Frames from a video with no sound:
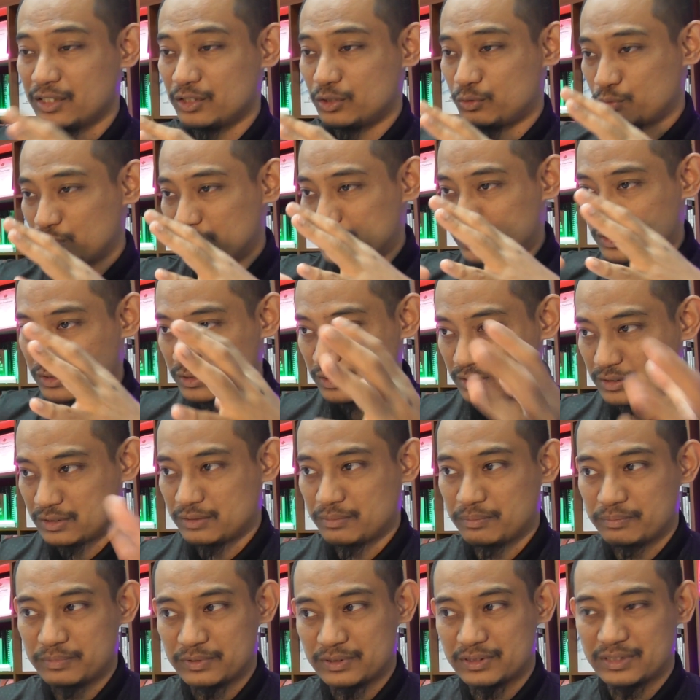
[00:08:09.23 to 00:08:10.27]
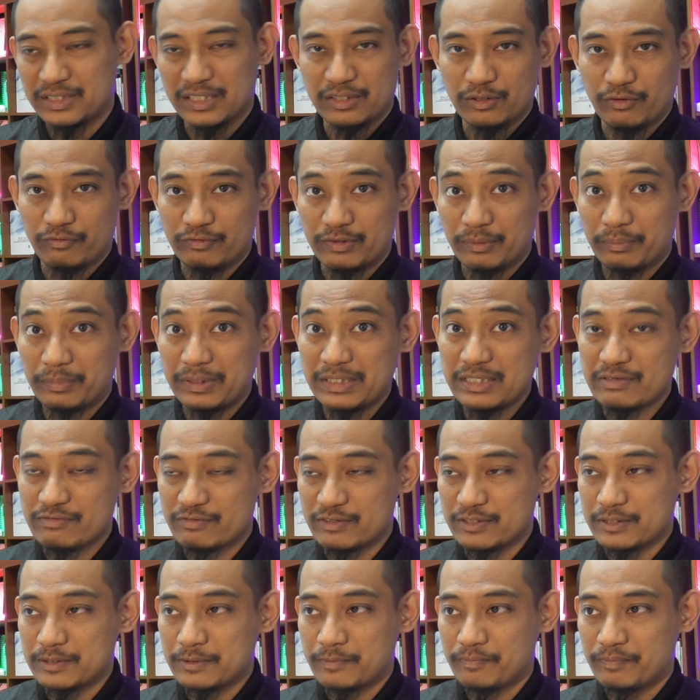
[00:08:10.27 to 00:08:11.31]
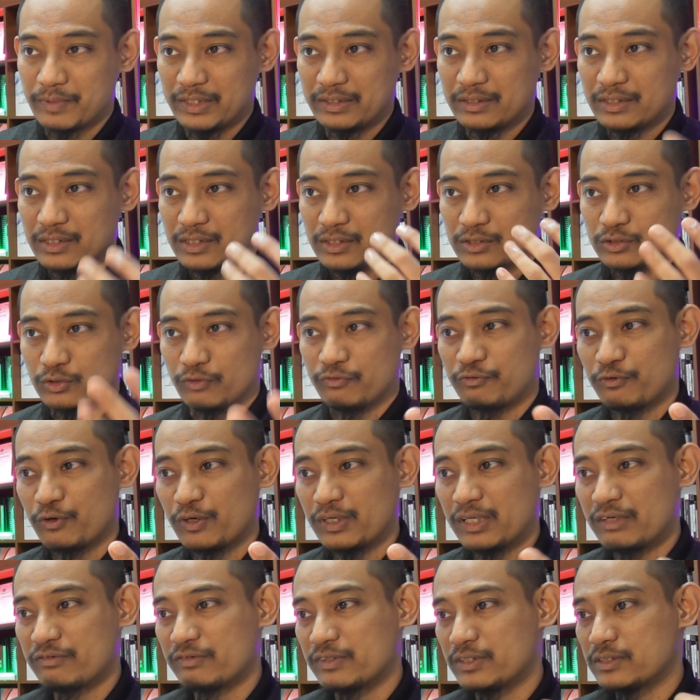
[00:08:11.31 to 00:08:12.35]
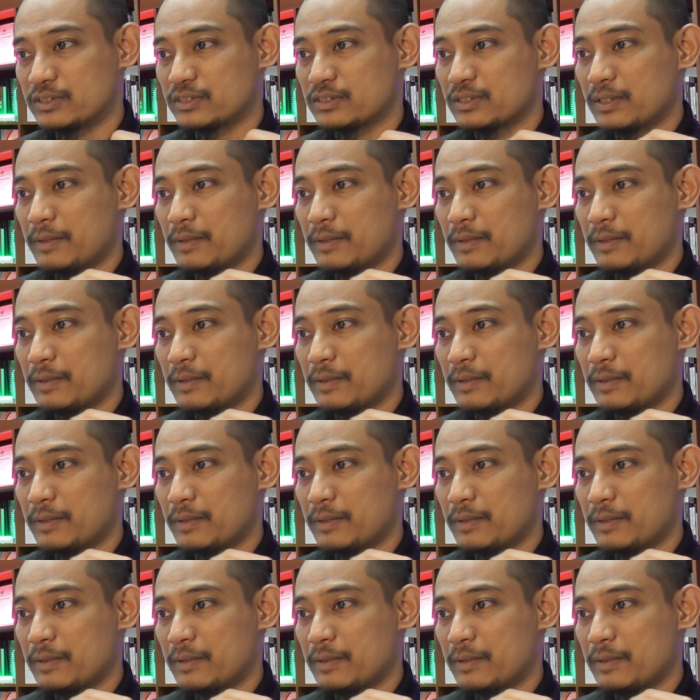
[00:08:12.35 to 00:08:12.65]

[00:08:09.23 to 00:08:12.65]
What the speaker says: towards the state of the believer, right? So four levels.